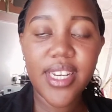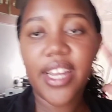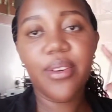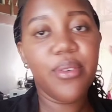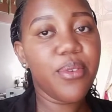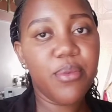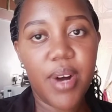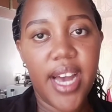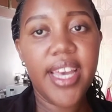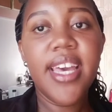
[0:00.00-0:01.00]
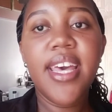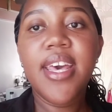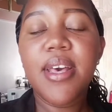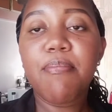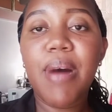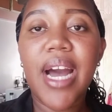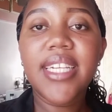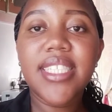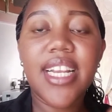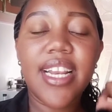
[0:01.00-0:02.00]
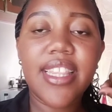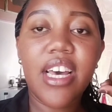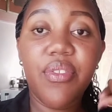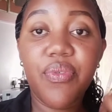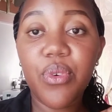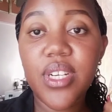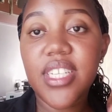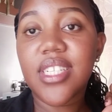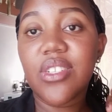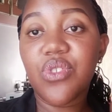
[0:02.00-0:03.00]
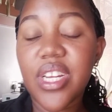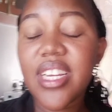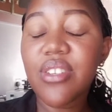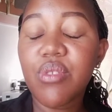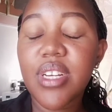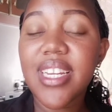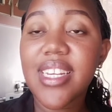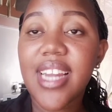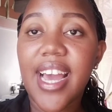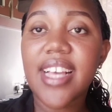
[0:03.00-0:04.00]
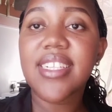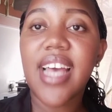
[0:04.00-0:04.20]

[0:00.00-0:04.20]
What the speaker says: I don't know why, but the food is really, really nice.